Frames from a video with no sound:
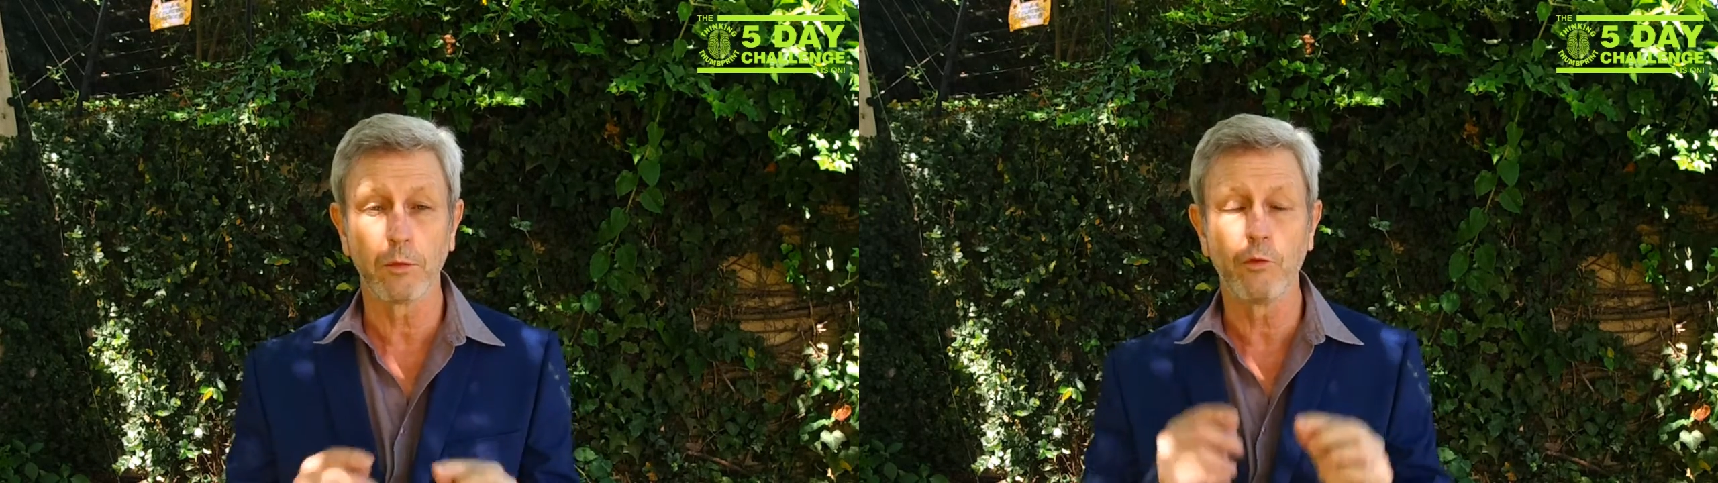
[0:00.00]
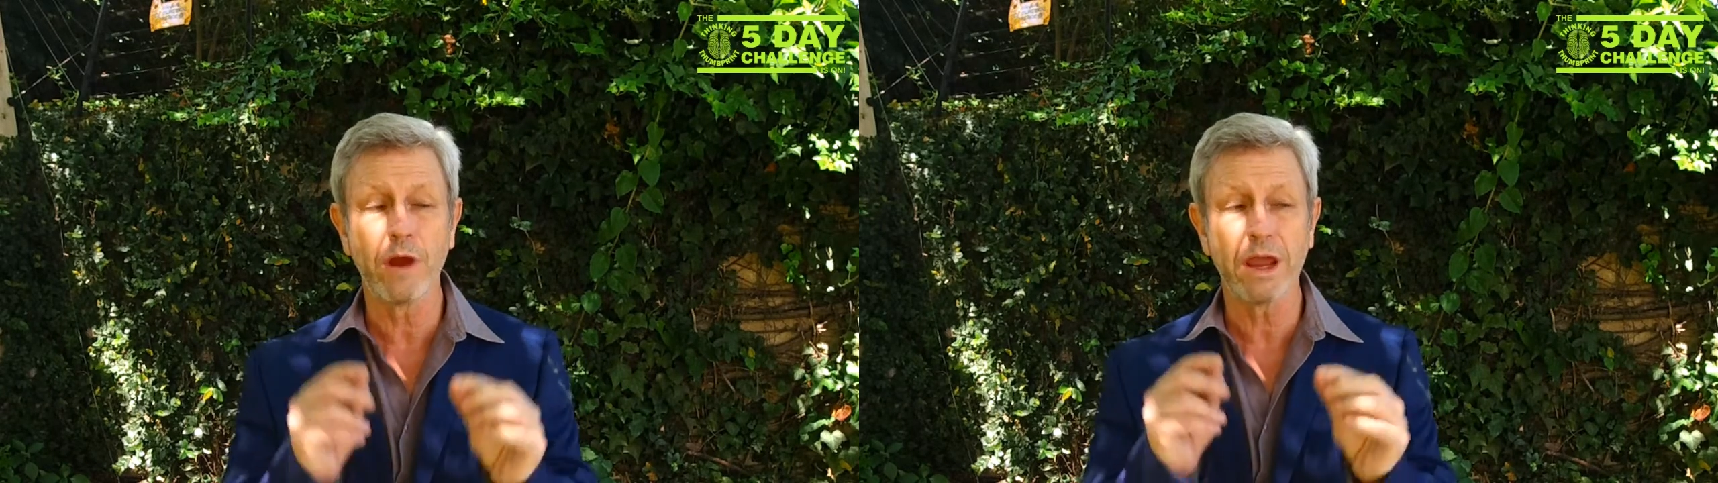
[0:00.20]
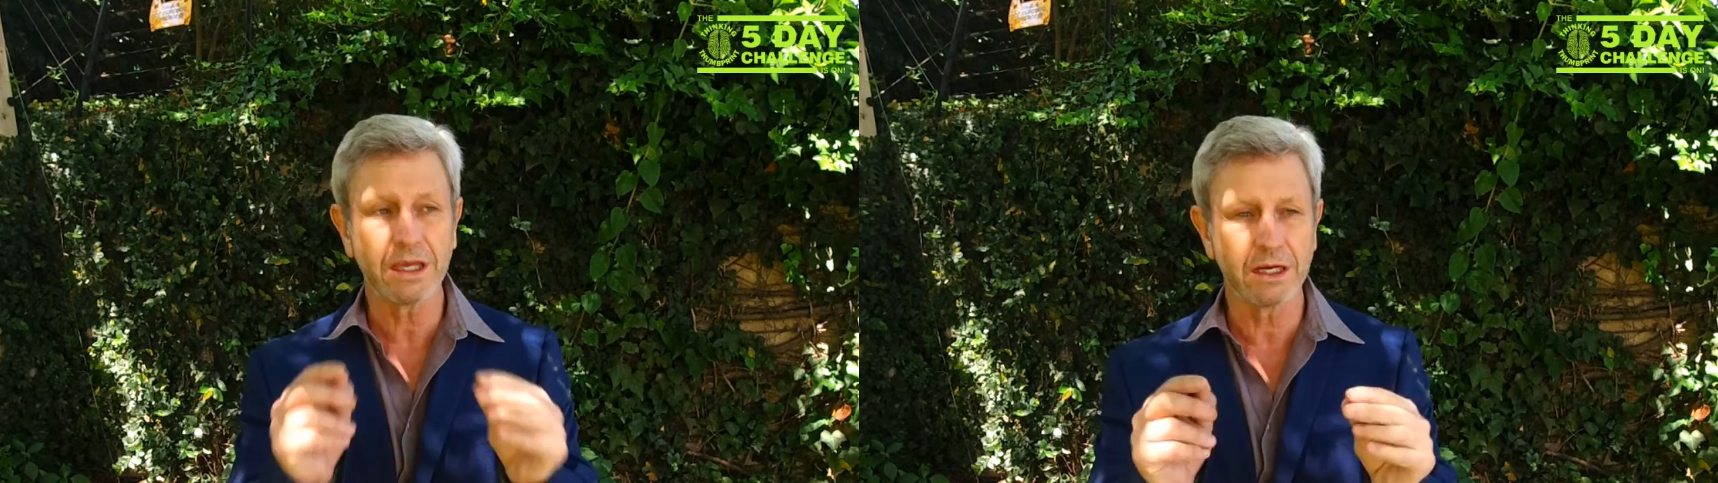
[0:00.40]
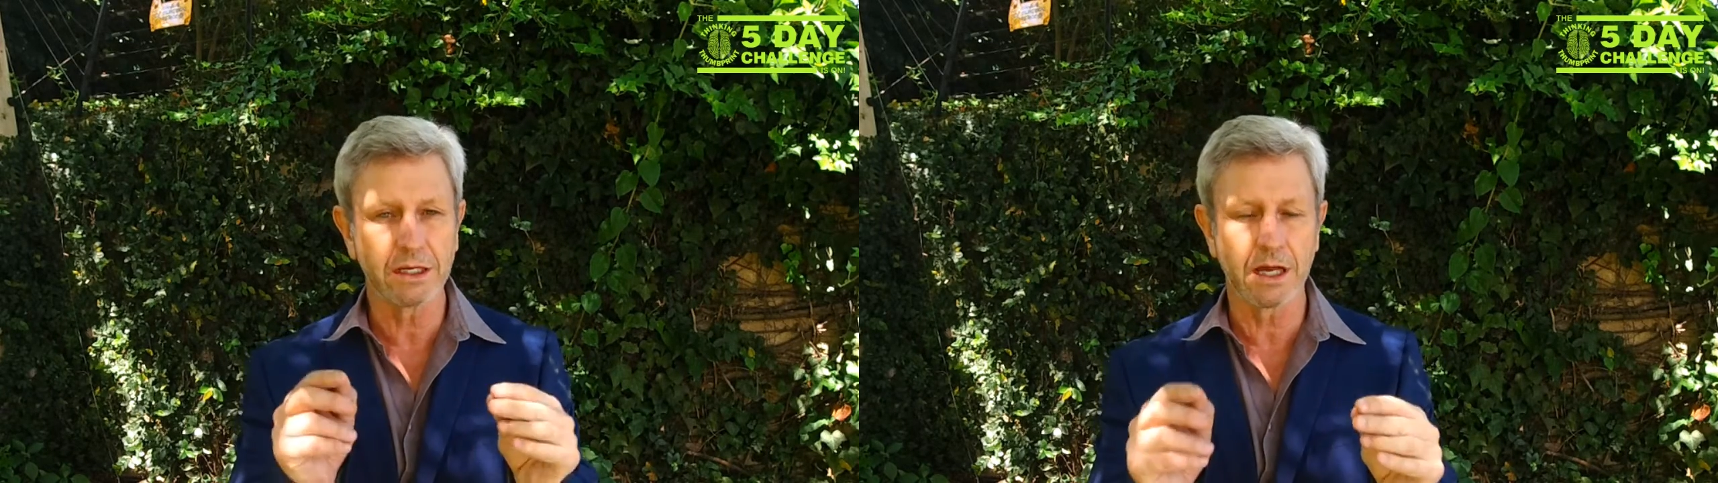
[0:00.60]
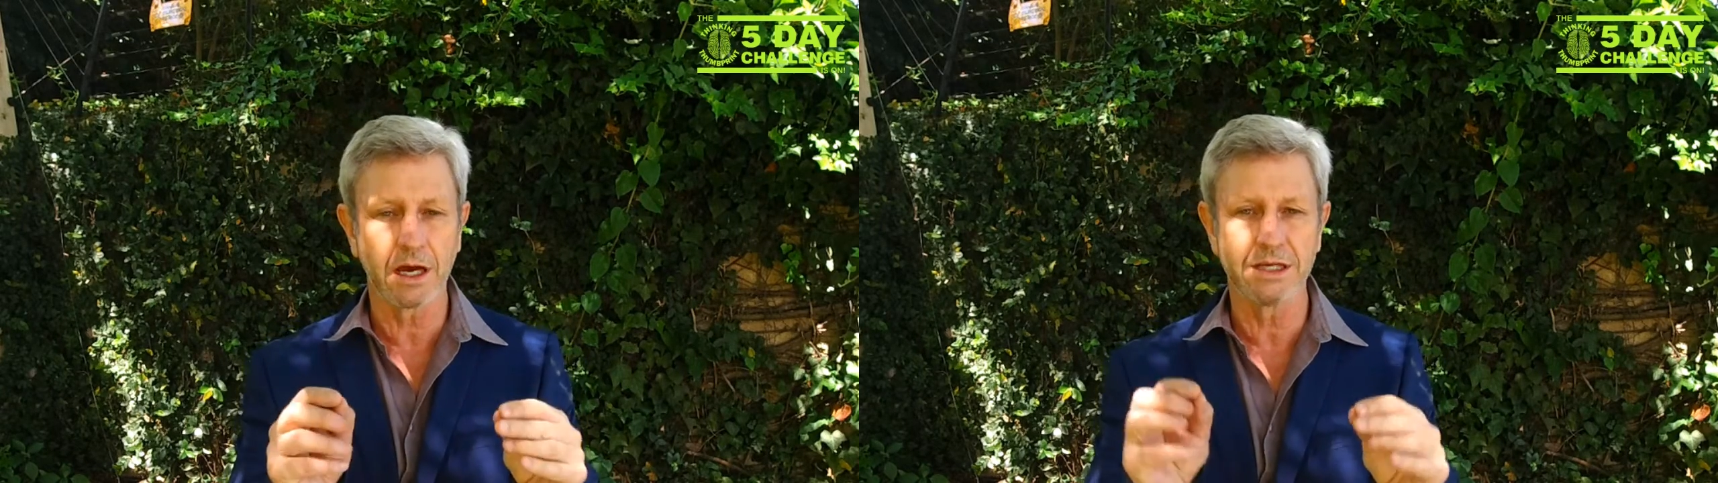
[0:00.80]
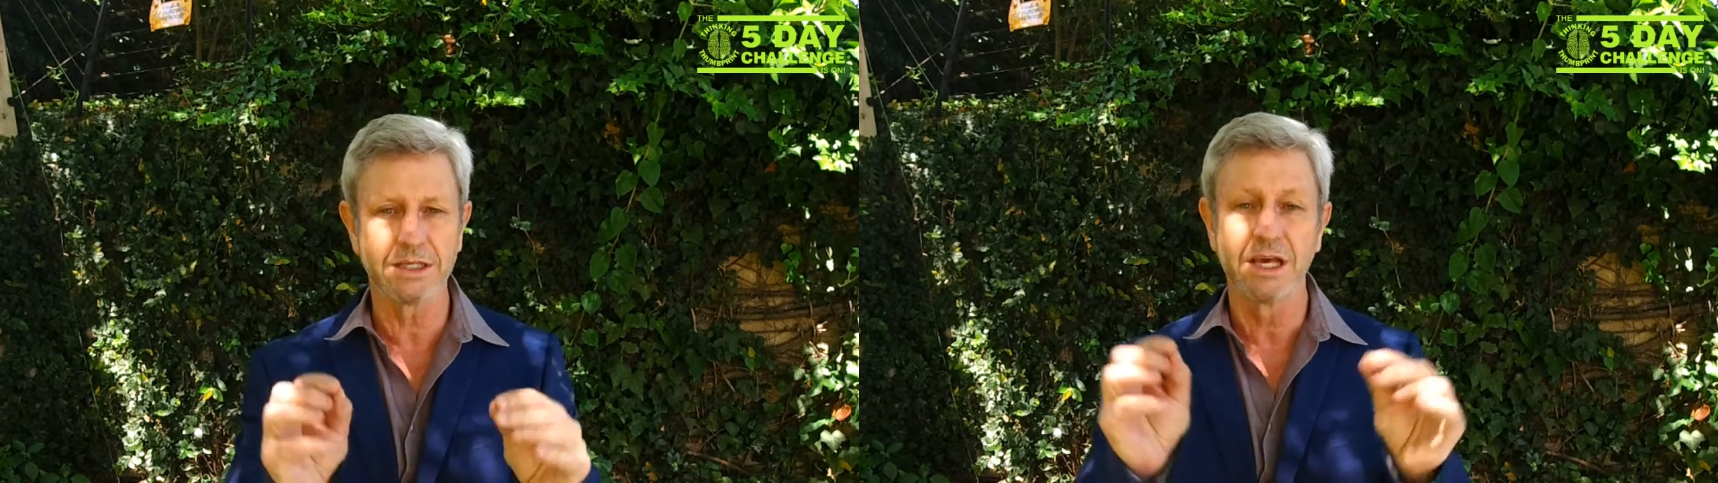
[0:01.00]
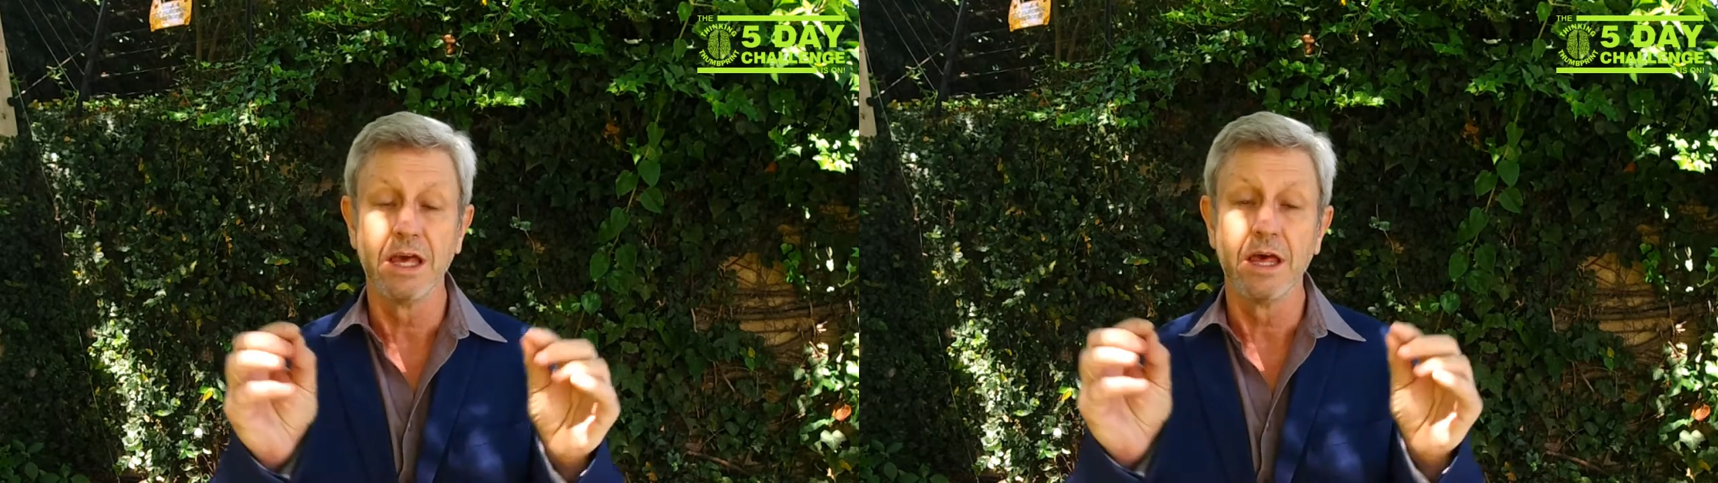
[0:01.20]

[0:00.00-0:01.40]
recognize